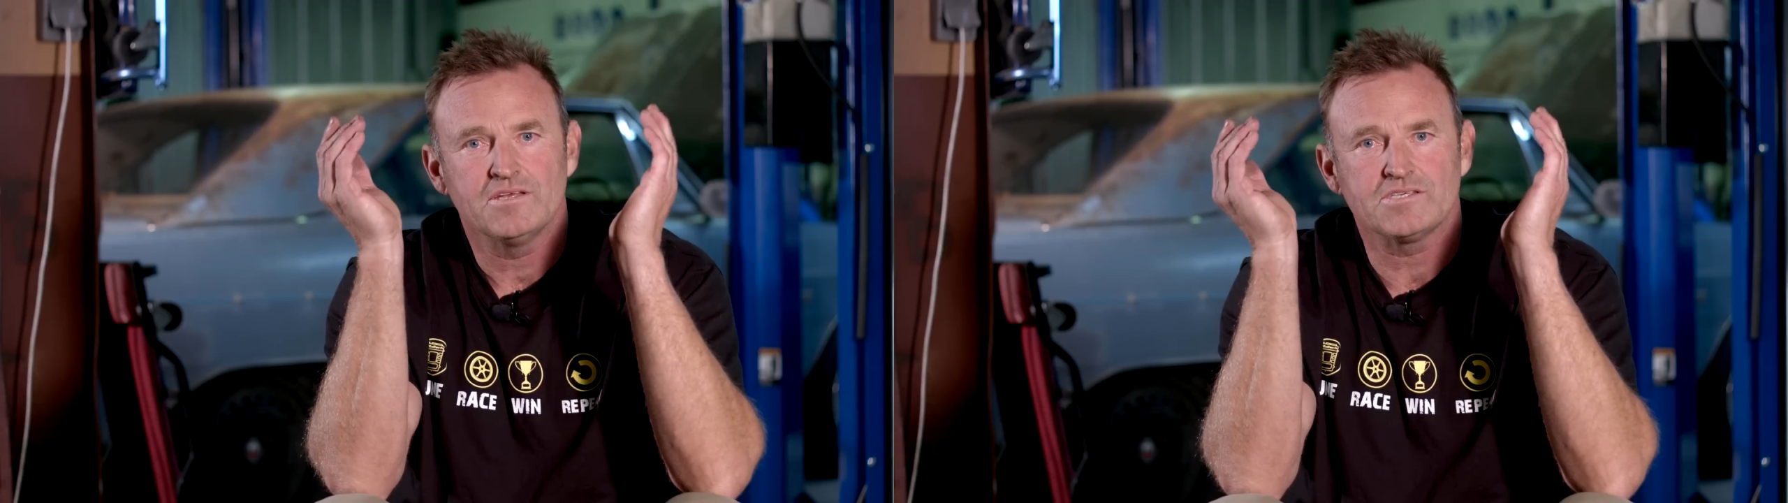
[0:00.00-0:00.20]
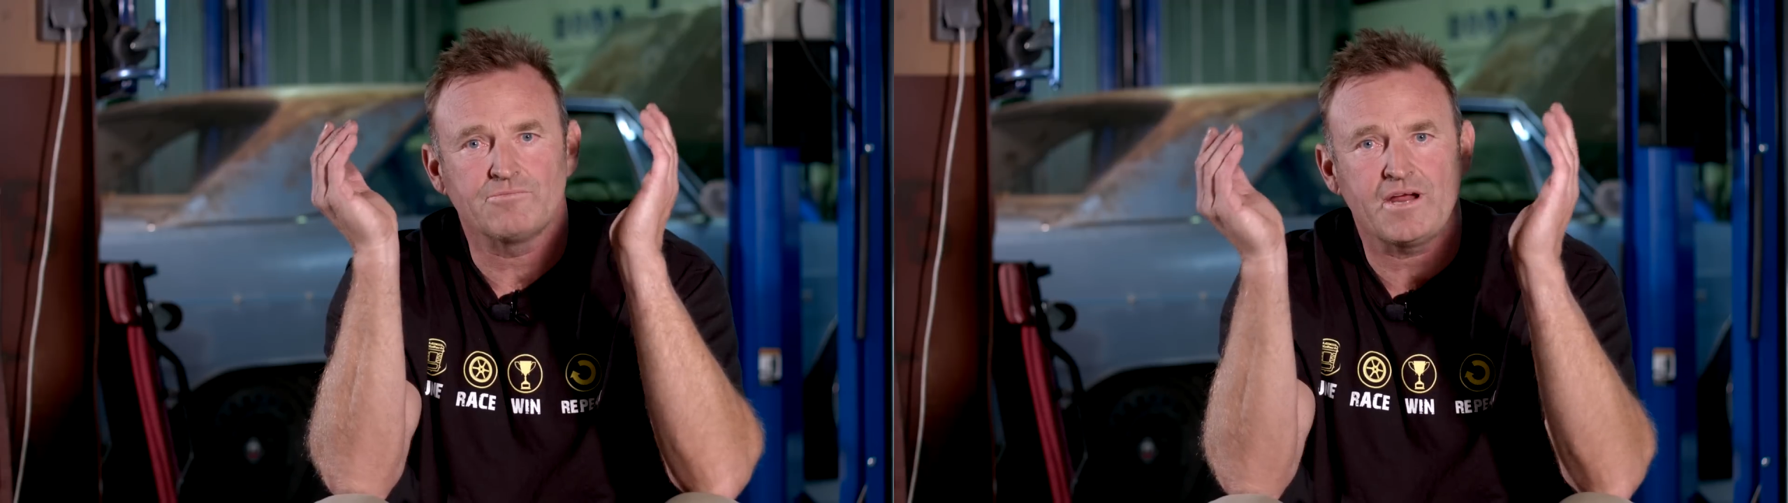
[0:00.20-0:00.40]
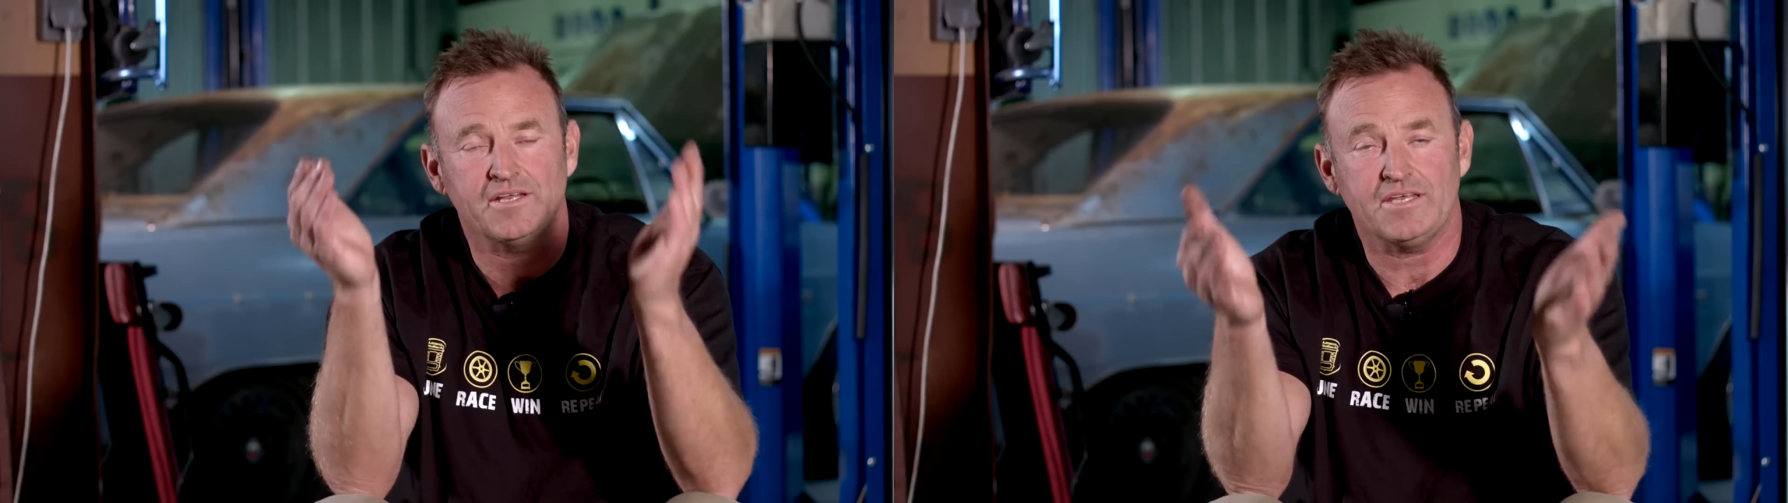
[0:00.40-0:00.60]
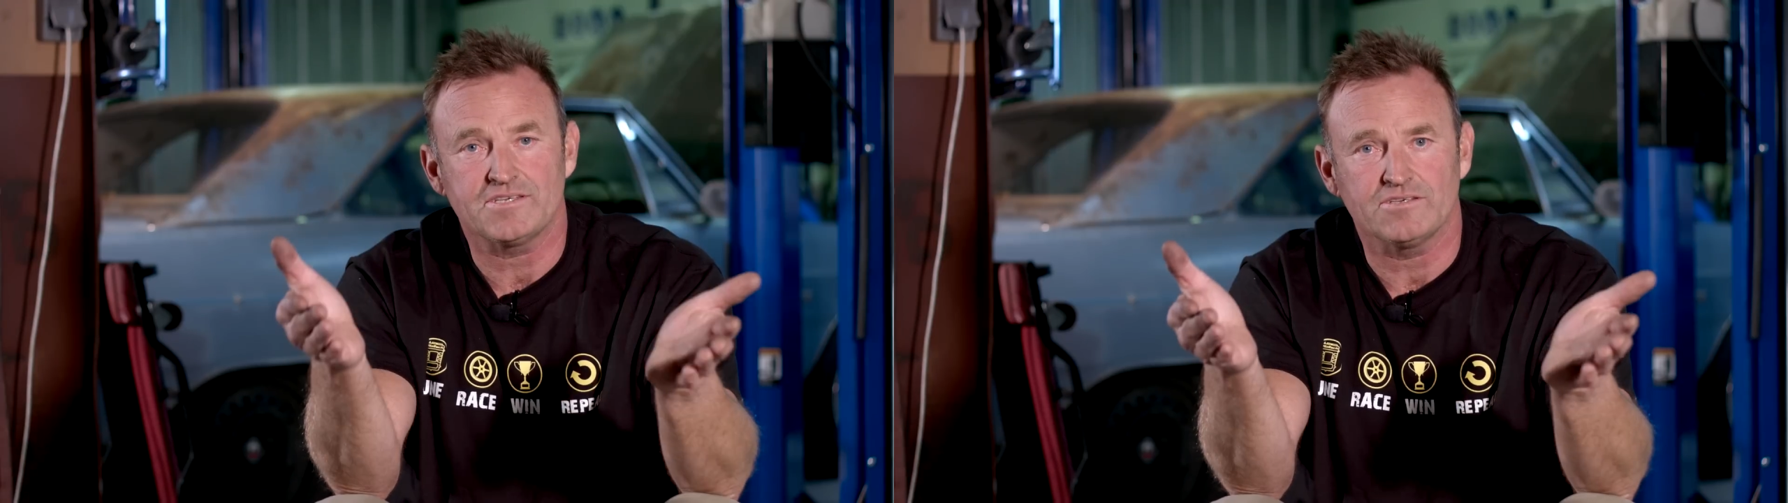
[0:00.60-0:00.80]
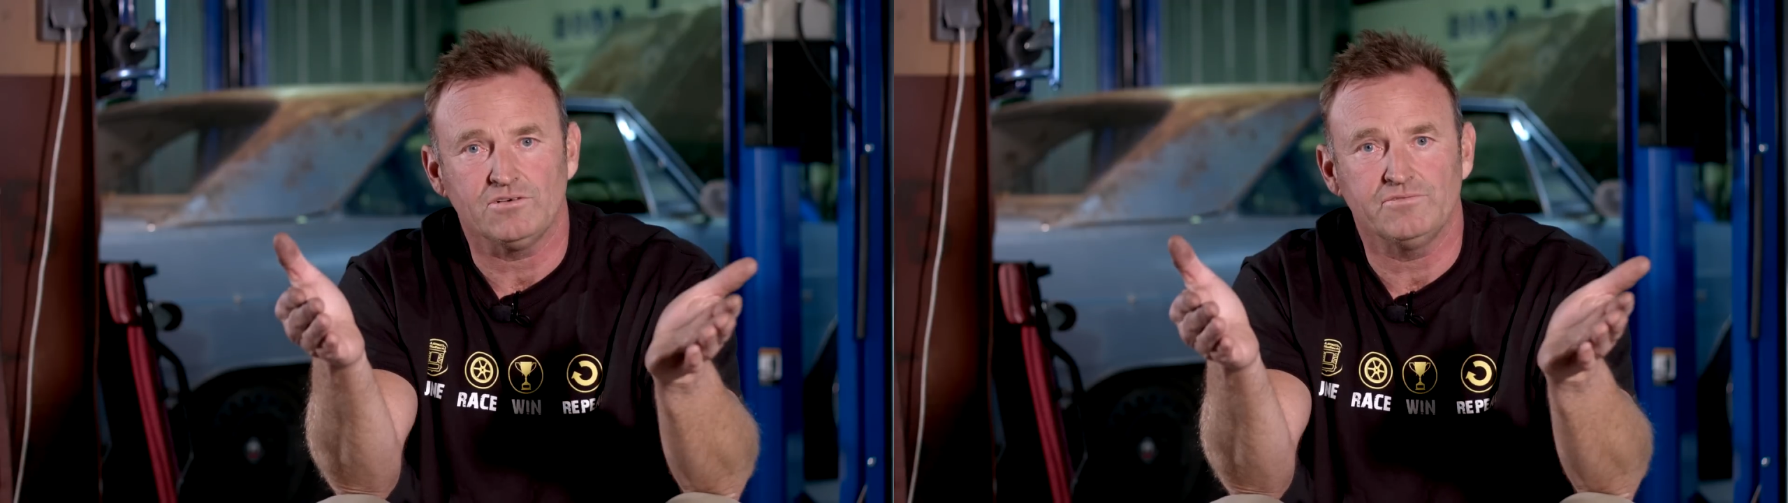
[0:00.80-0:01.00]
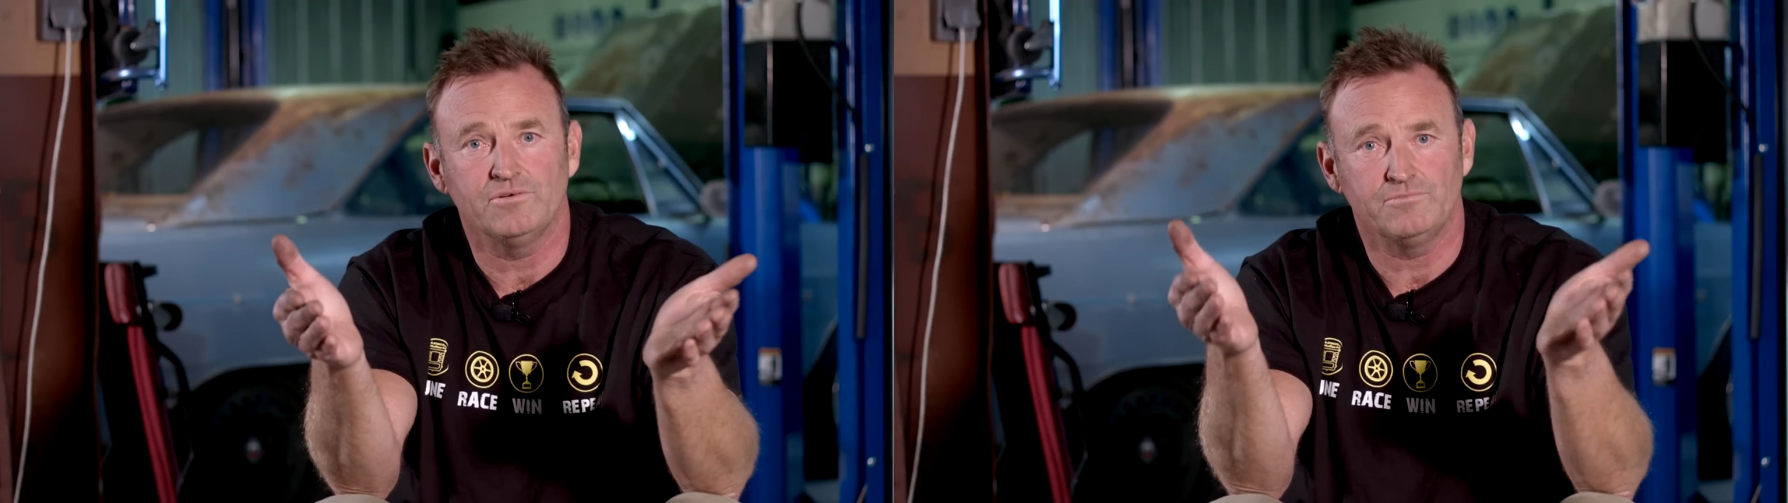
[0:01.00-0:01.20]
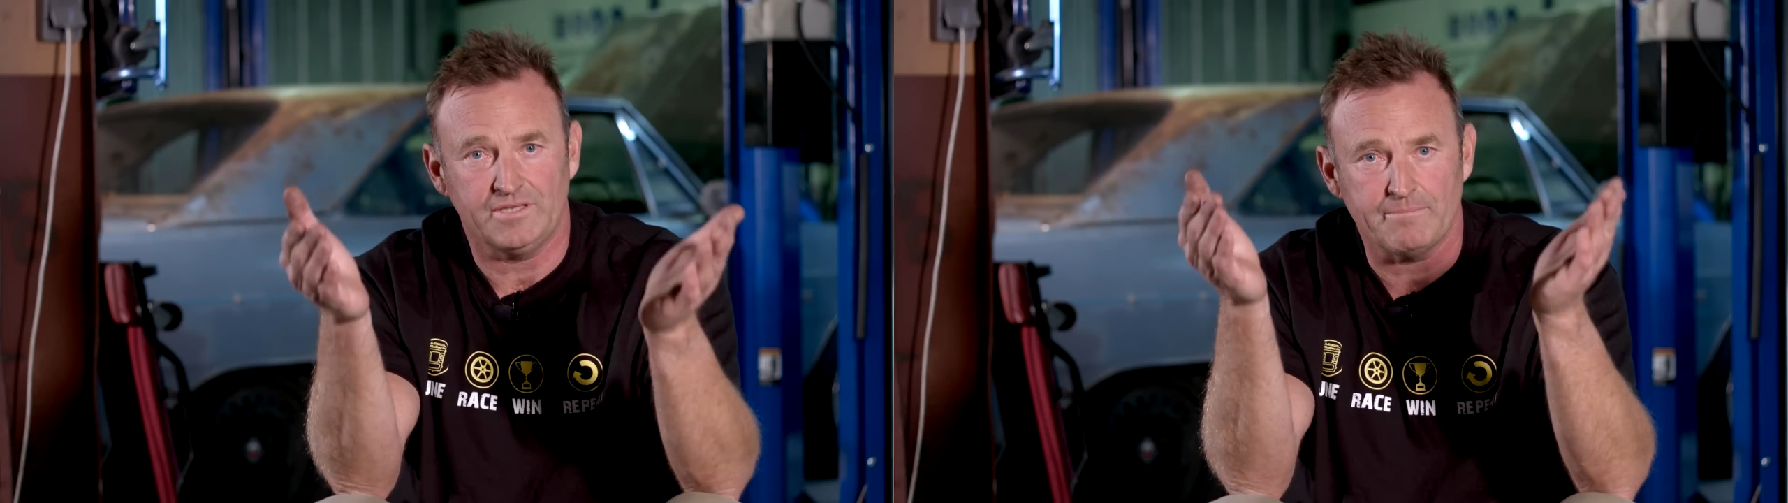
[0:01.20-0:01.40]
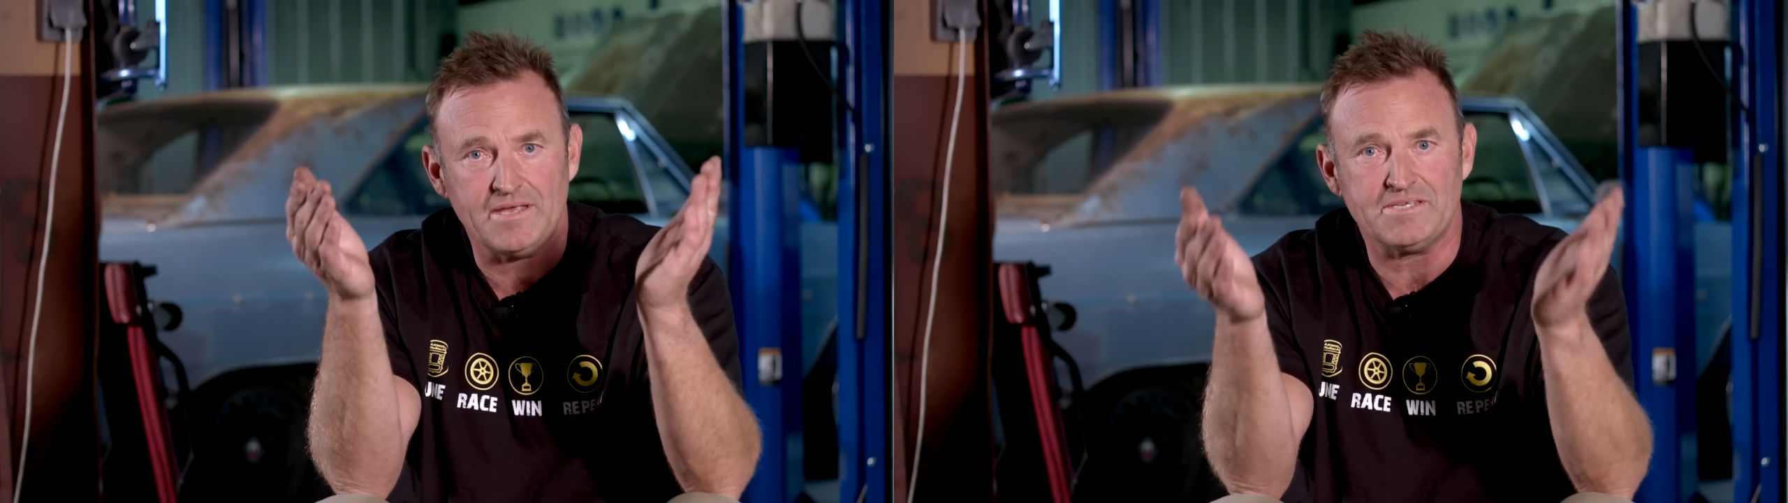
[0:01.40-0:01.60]
surrounding yourself with
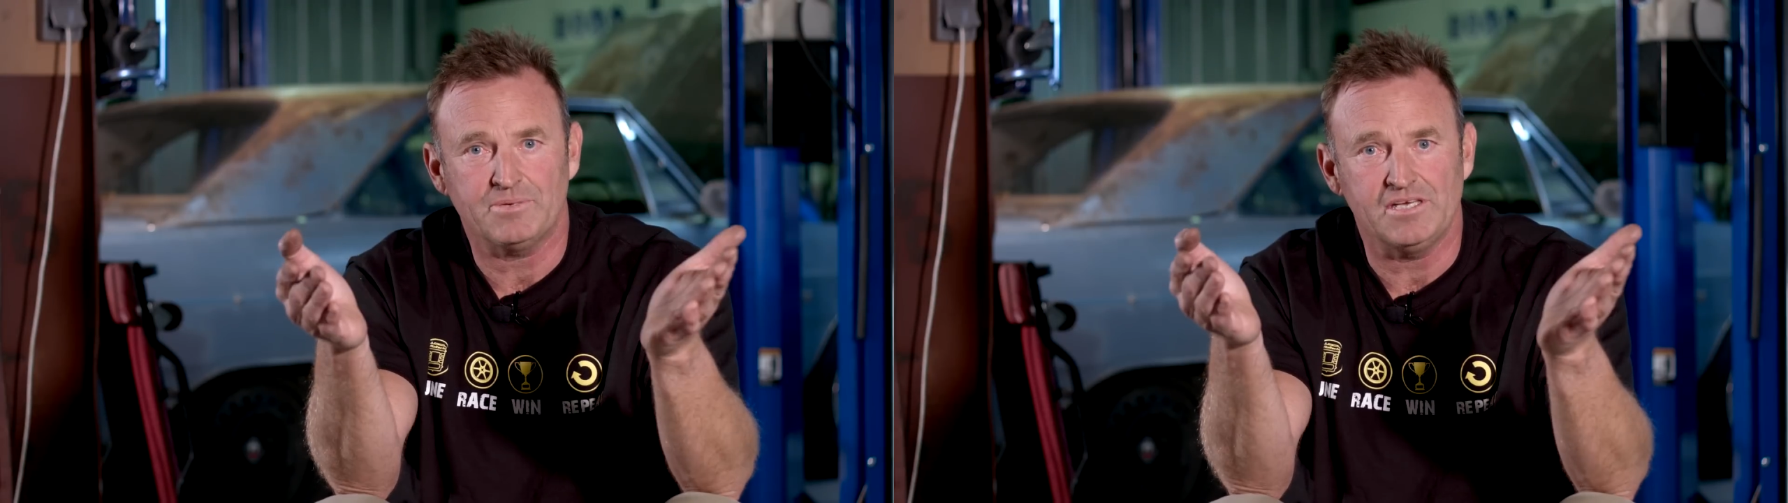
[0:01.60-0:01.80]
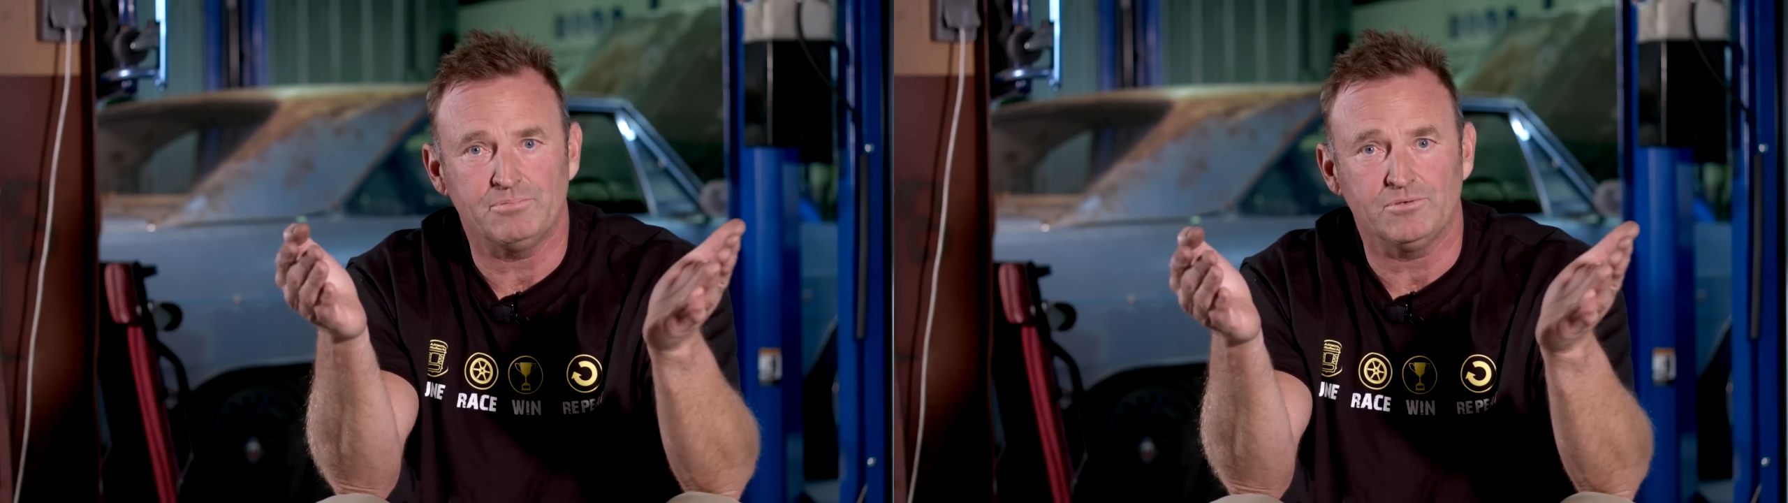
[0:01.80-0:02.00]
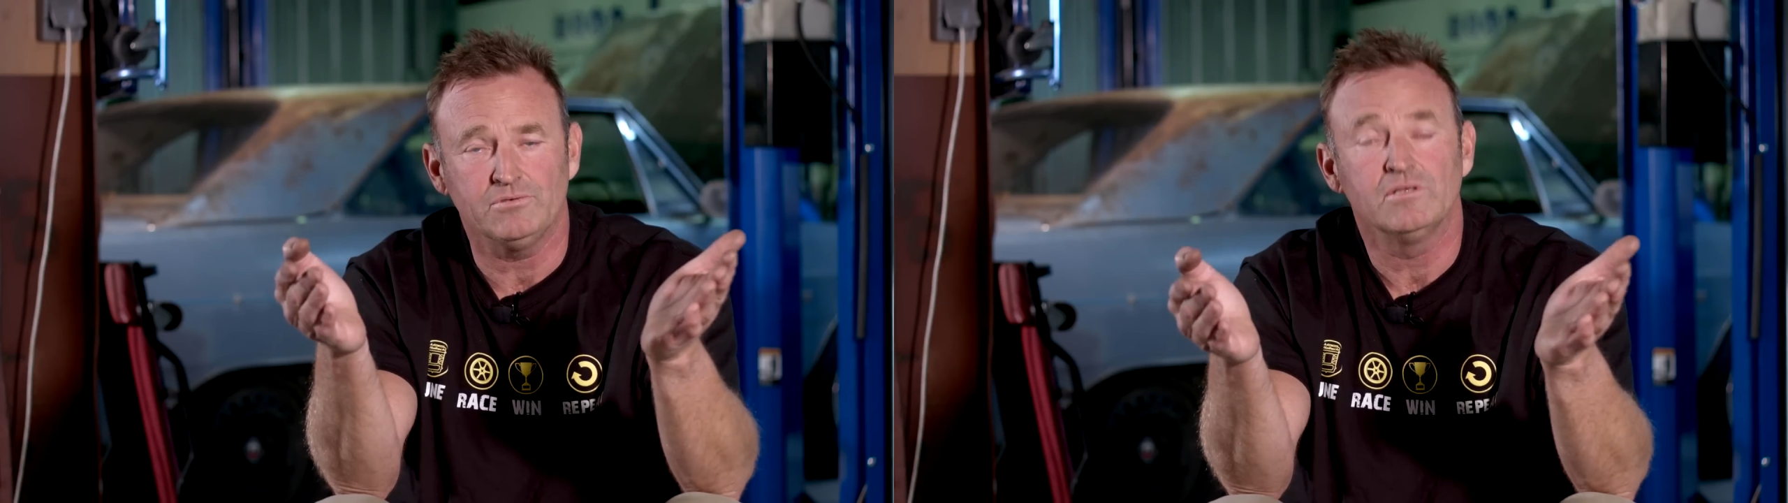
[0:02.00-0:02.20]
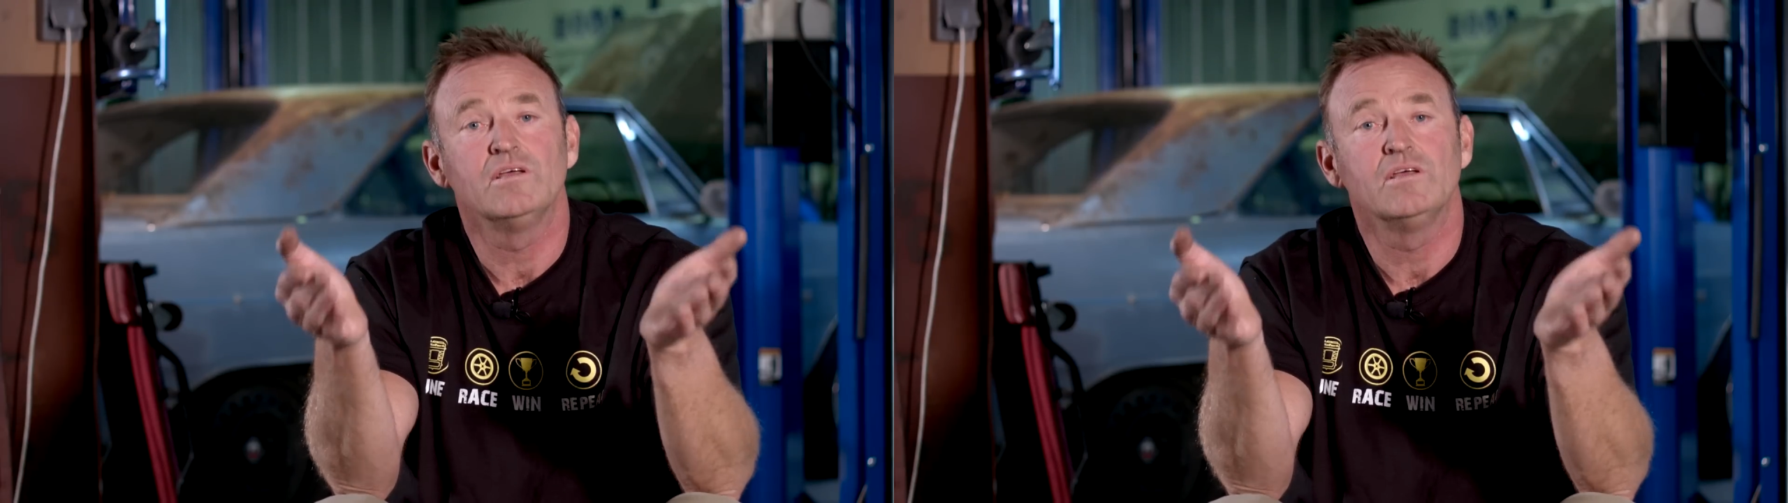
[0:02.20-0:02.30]
the best people